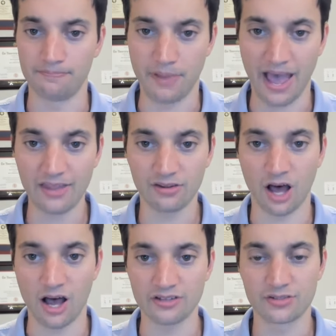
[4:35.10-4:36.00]
bad
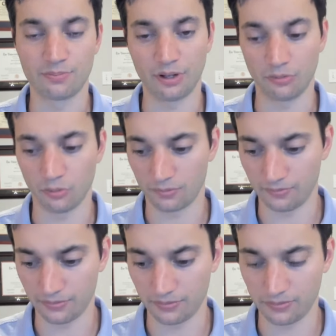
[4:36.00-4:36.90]
loss, but
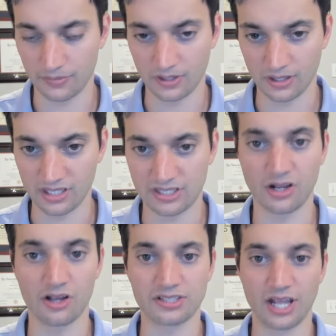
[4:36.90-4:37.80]
and this is
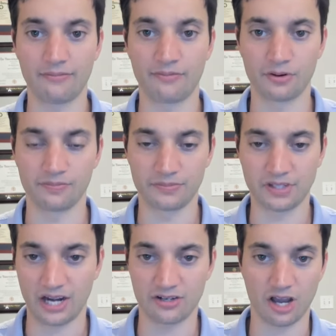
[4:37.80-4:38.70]
all set up for
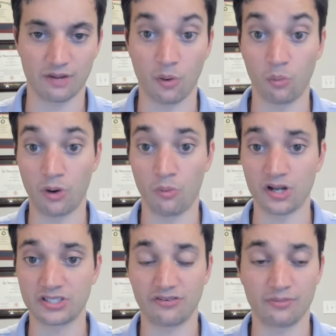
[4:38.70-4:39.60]
kind of talking about what I
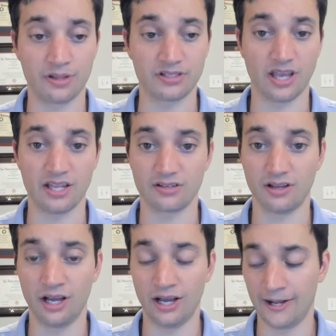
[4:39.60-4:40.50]
want to see from
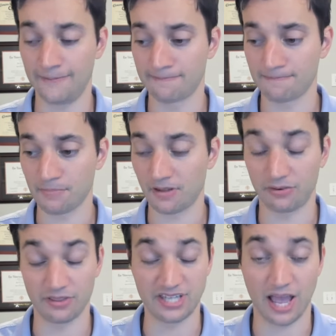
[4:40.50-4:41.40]

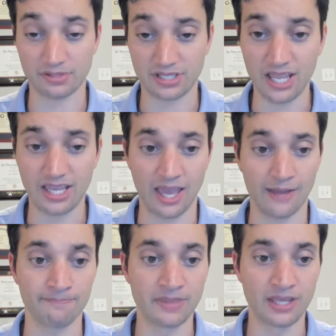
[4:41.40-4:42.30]
for this App State
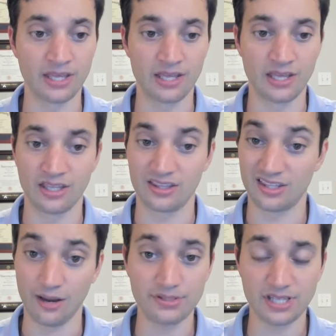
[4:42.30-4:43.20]
game.
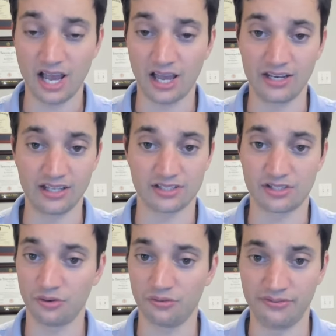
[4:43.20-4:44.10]
The upside is
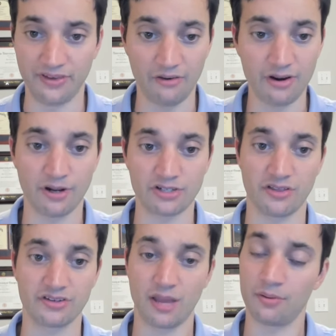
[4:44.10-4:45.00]
still very much
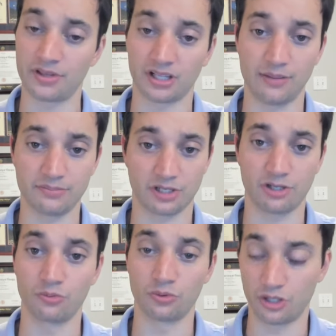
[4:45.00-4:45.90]
on the table that
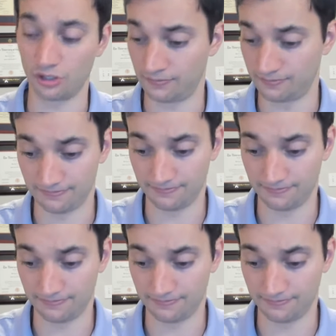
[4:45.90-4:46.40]
Clemson could